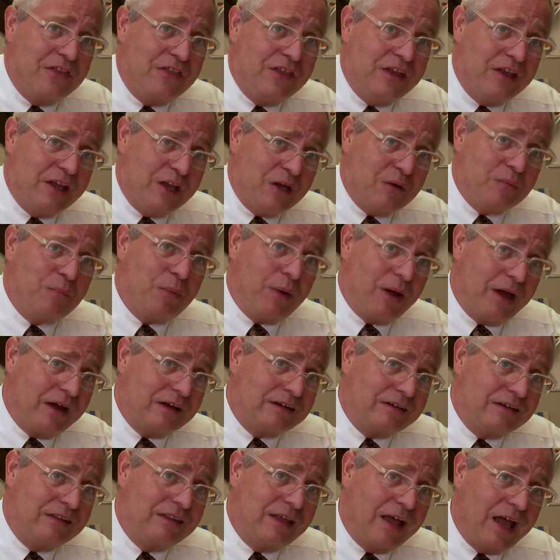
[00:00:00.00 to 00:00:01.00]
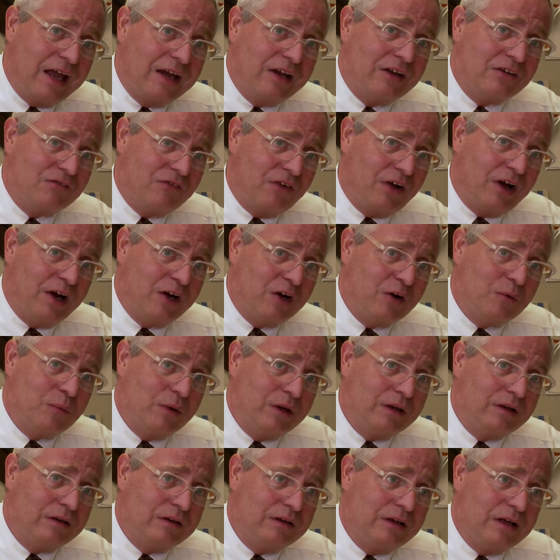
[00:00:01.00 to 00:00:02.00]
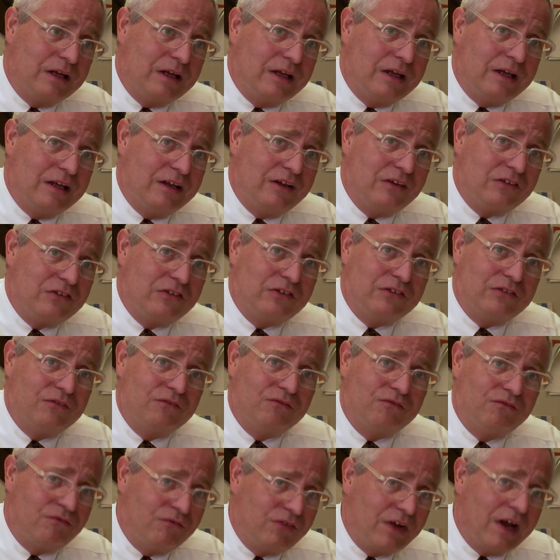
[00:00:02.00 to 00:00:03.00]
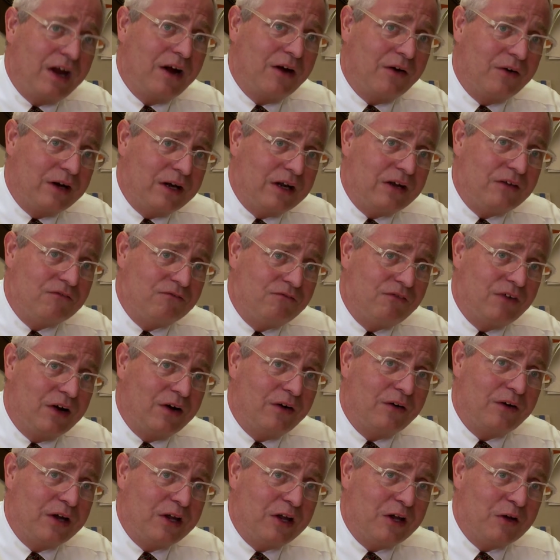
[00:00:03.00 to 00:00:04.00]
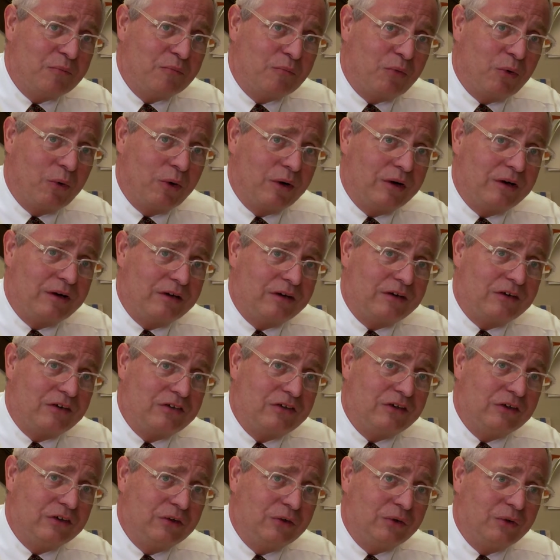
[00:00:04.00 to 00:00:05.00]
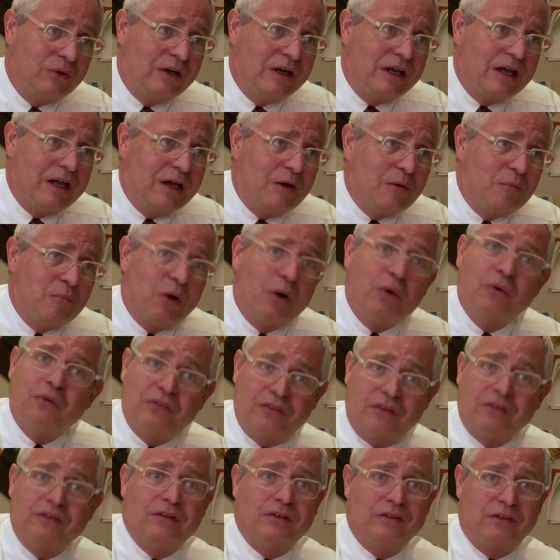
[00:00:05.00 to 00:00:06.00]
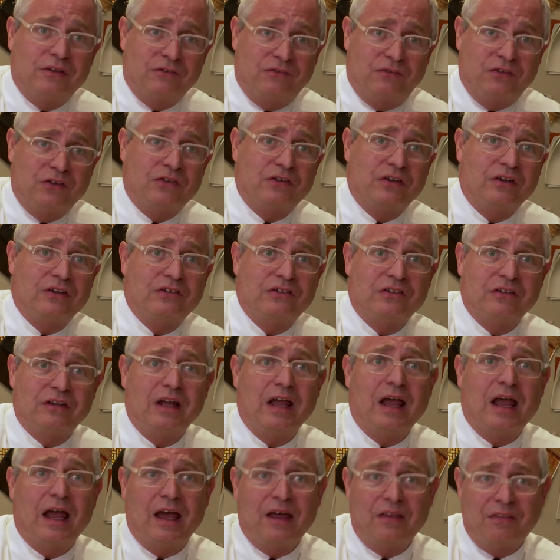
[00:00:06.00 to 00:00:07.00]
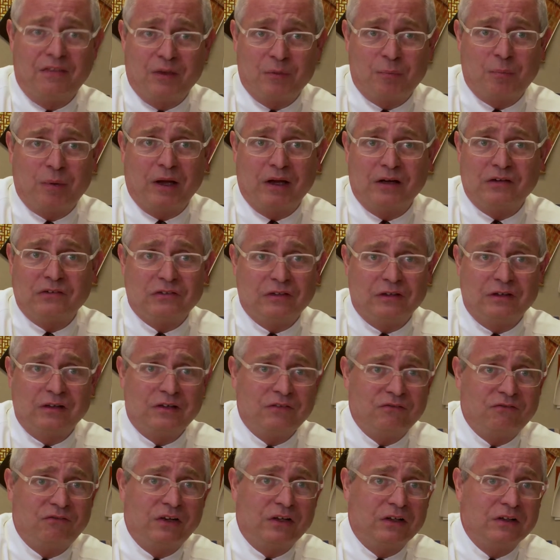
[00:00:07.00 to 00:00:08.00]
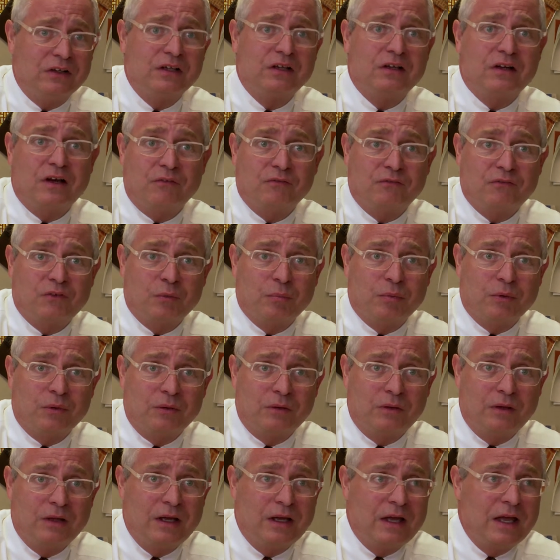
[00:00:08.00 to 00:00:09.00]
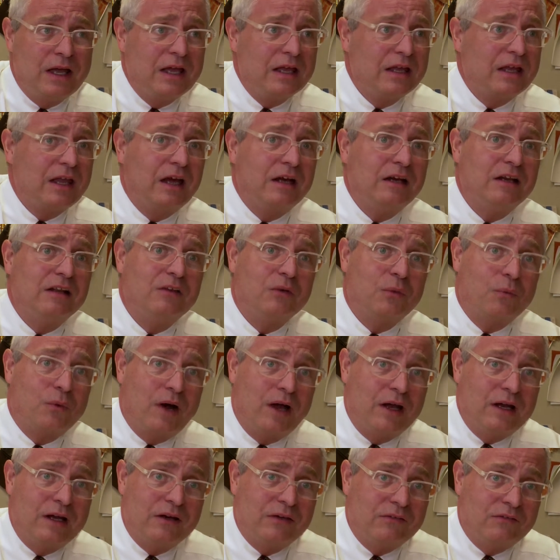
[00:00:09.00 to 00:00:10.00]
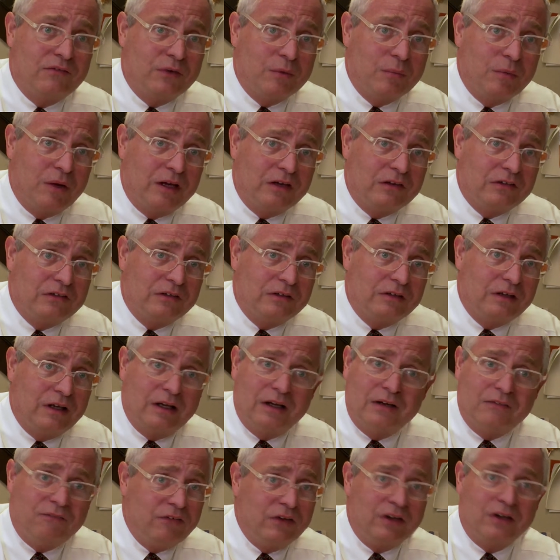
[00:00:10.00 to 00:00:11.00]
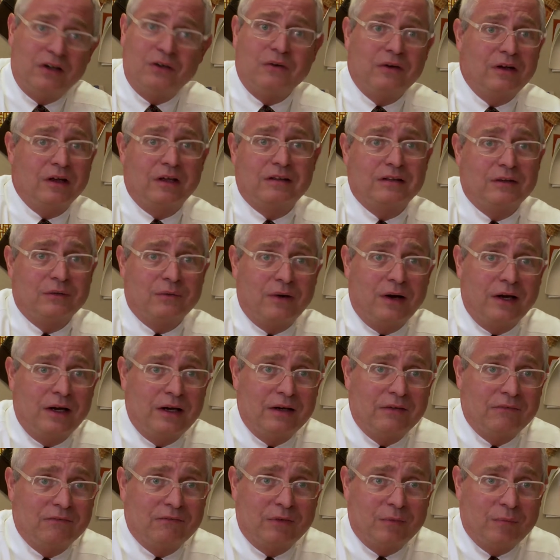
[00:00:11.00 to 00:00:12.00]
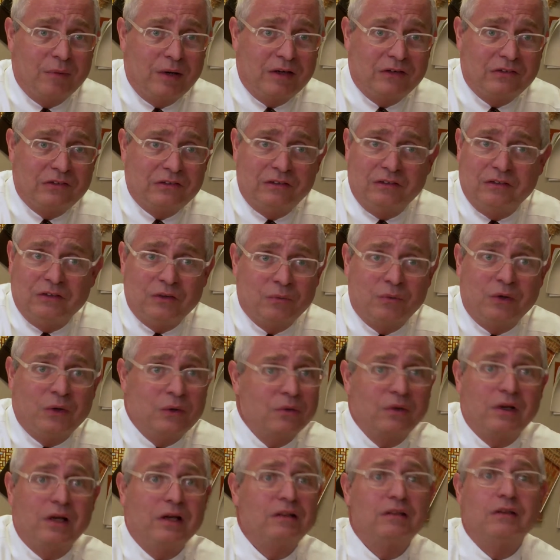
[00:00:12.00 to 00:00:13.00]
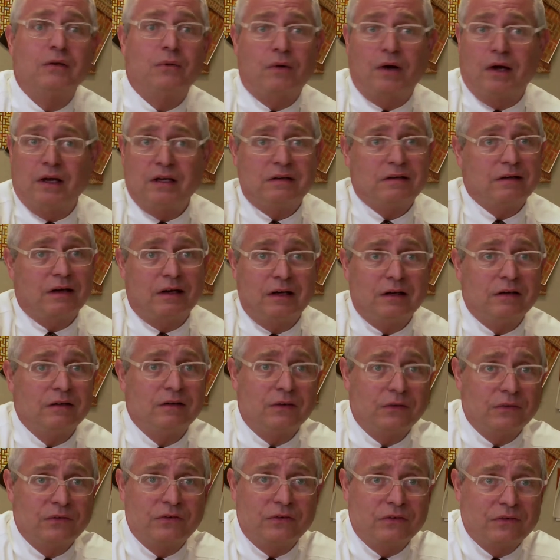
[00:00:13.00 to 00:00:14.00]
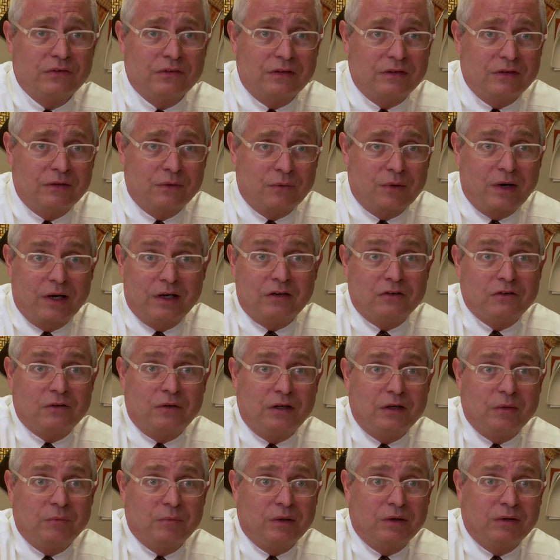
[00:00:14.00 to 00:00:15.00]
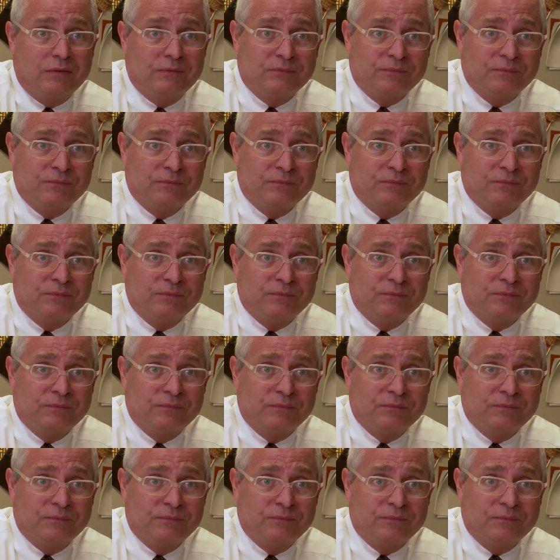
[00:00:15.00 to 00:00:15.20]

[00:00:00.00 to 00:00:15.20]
The impact of that environment is very, very important to both the physician and the patient in feeling comfortable getting the right information. And if you don't get the right information, you won't get the right diagnosis and the right treatment.